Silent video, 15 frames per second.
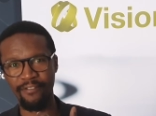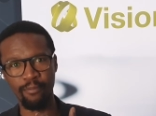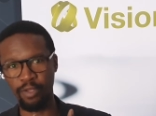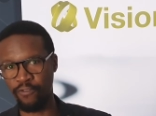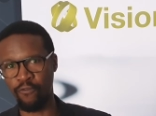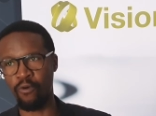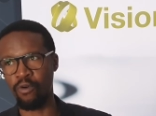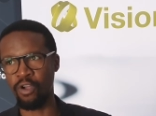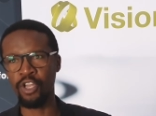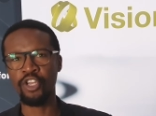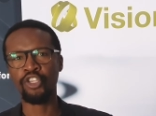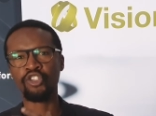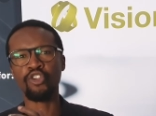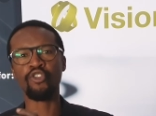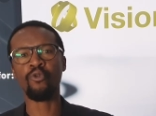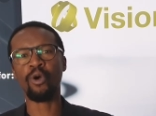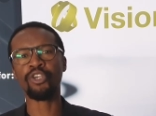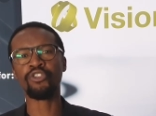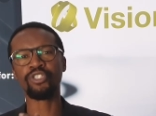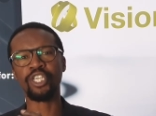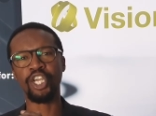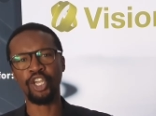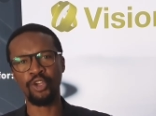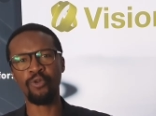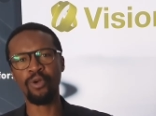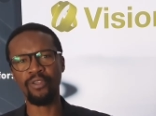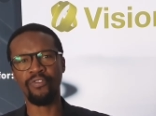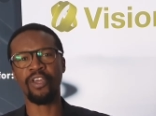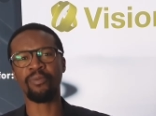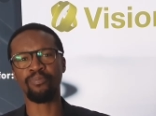before. So you want to
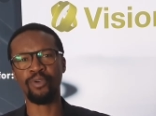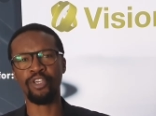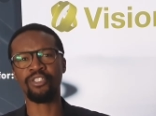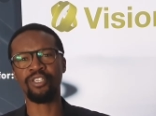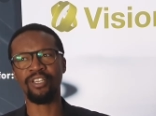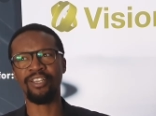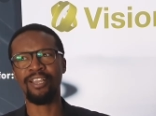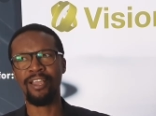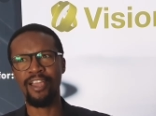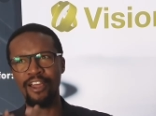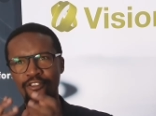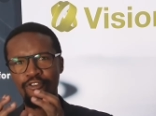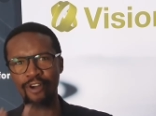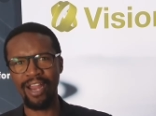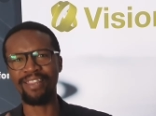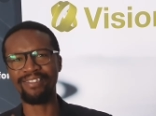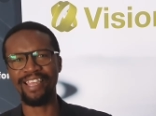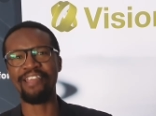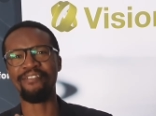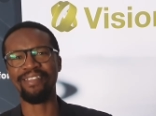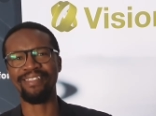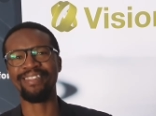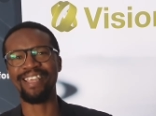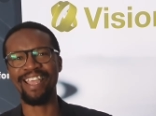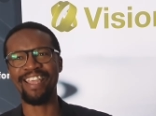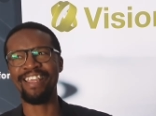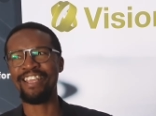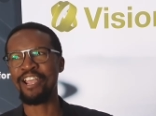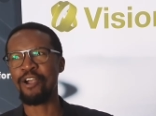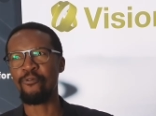secure that person right there and there.
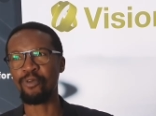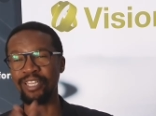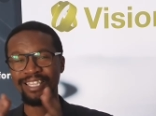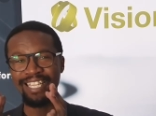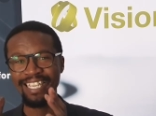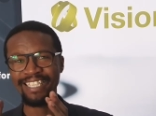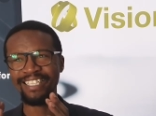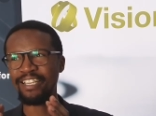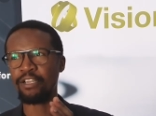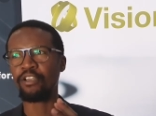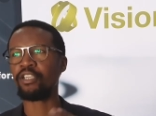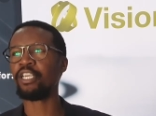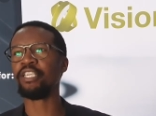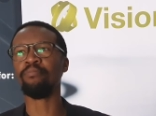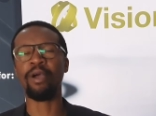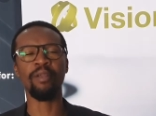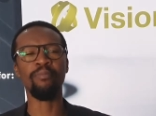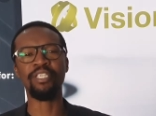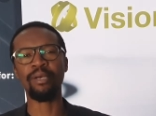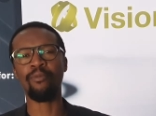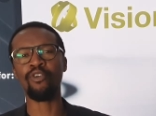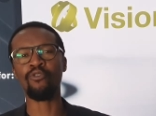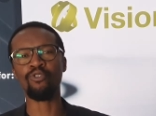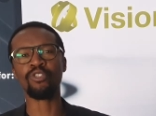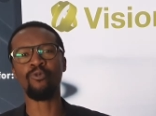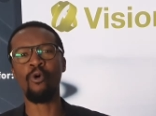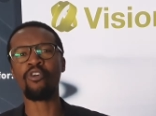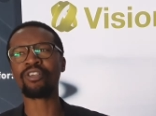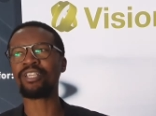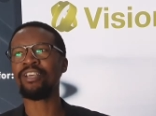Within it might be someone who's
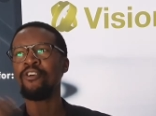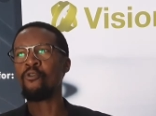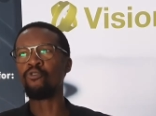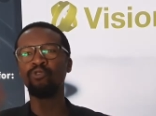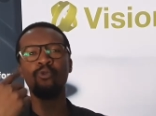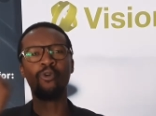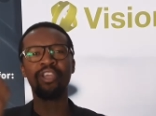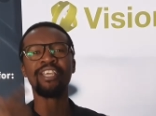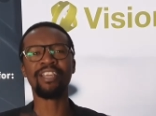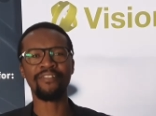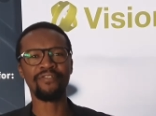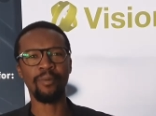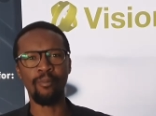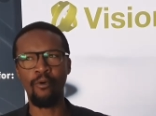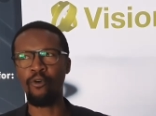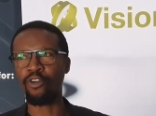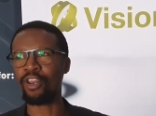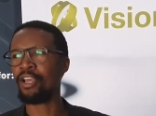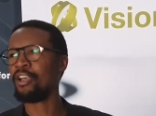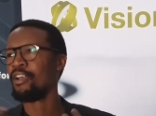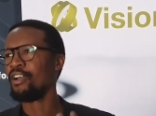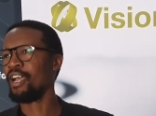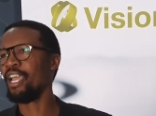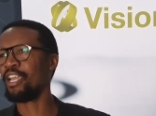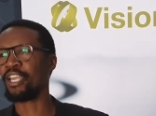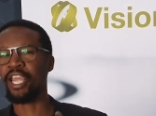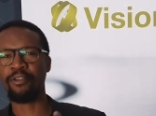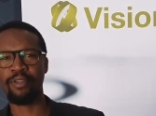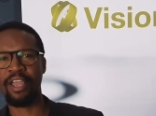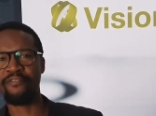walked who's walking at the mall. Hey,
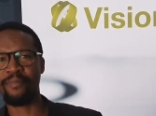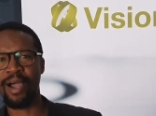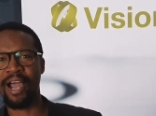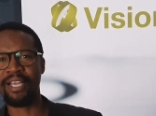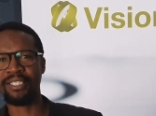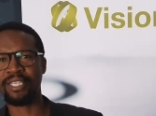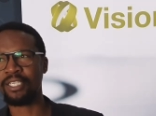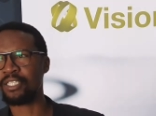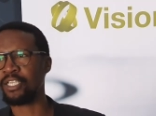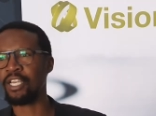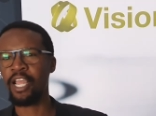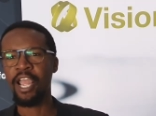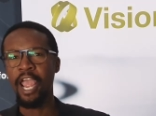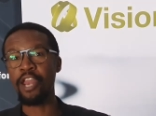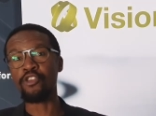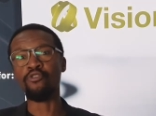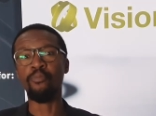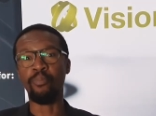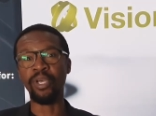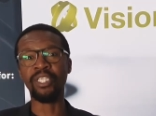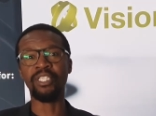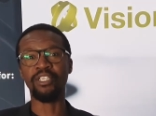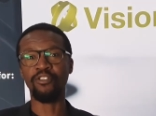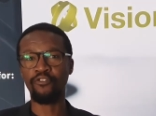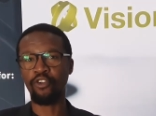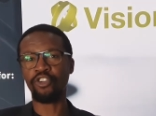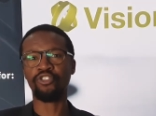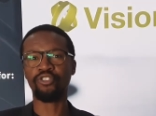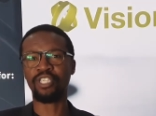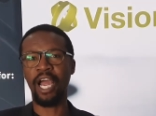can you have my eyes tested? And you're busy, you've
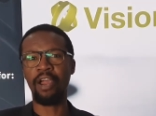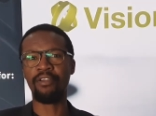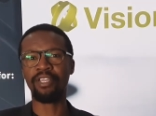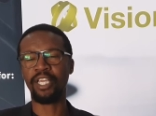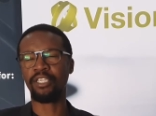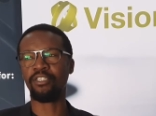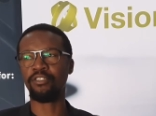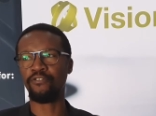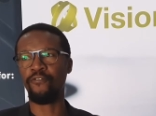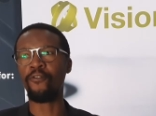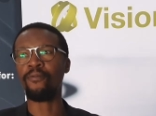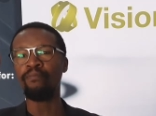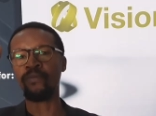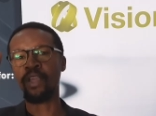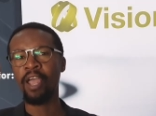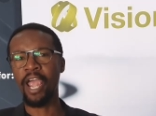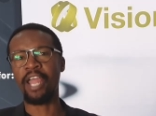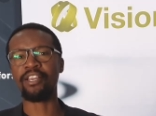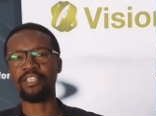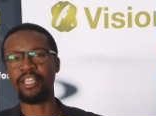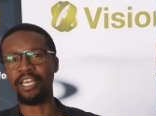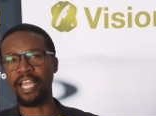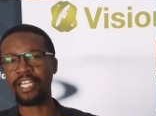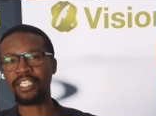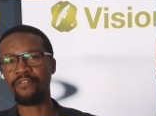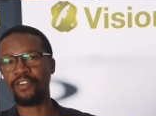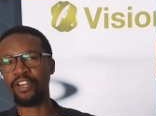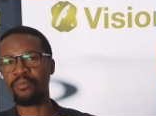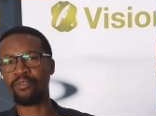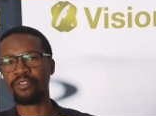got your diary that is full, and the next
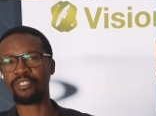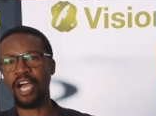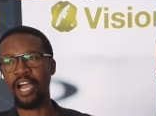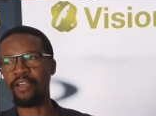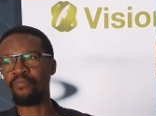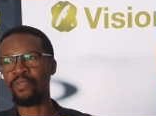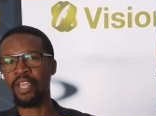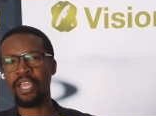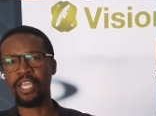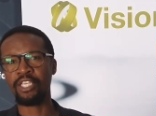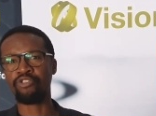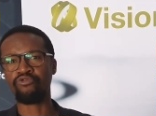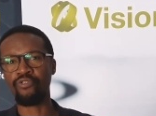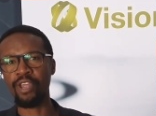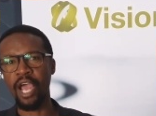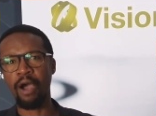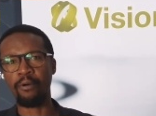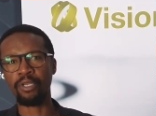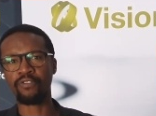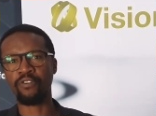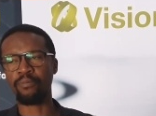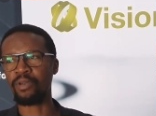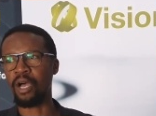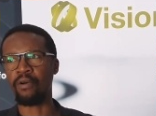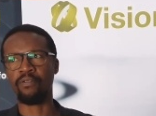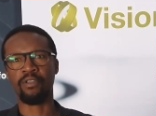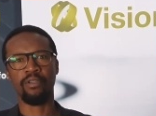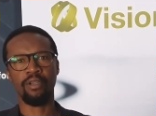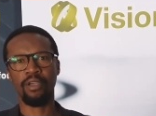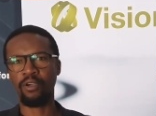available time is three hours from now.
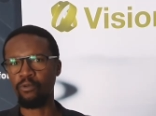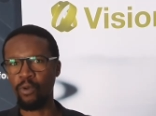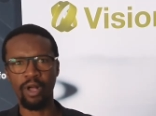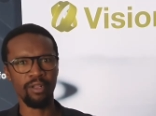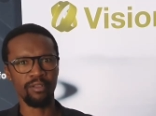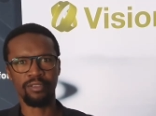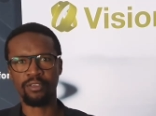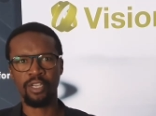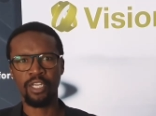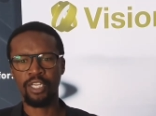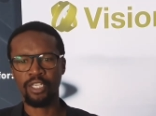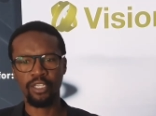Well,